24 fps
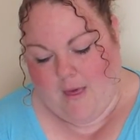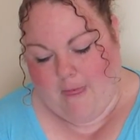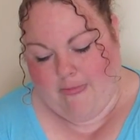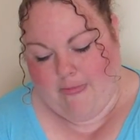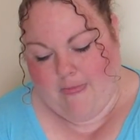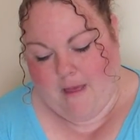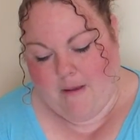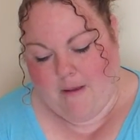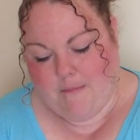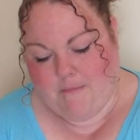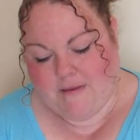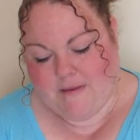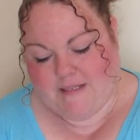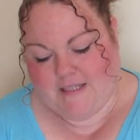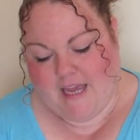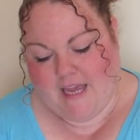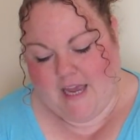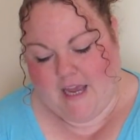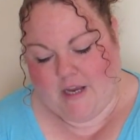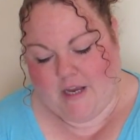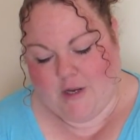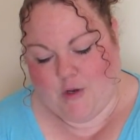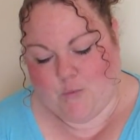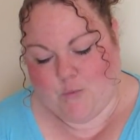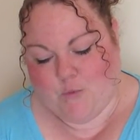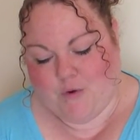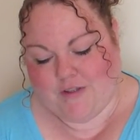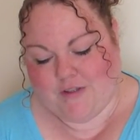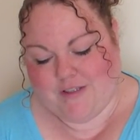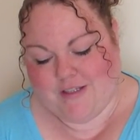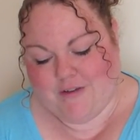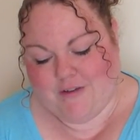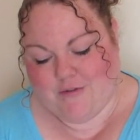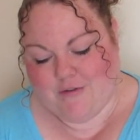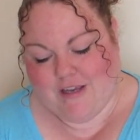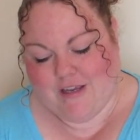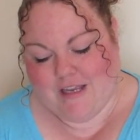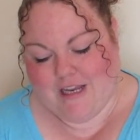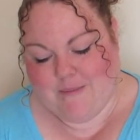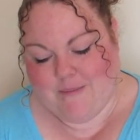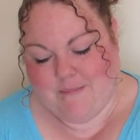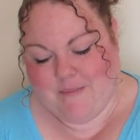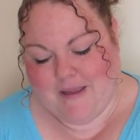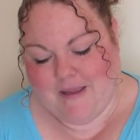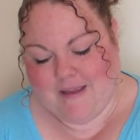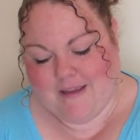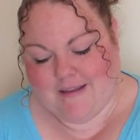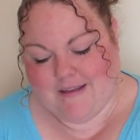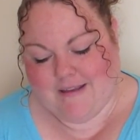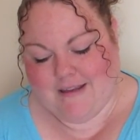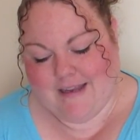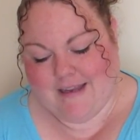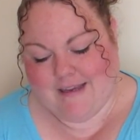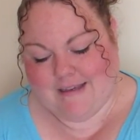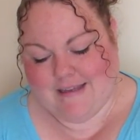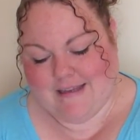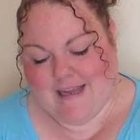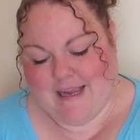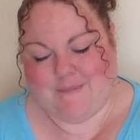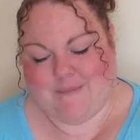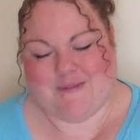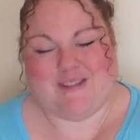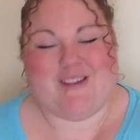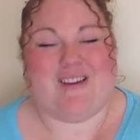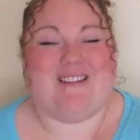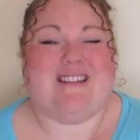Number 10, what are your guinea pig nicknames?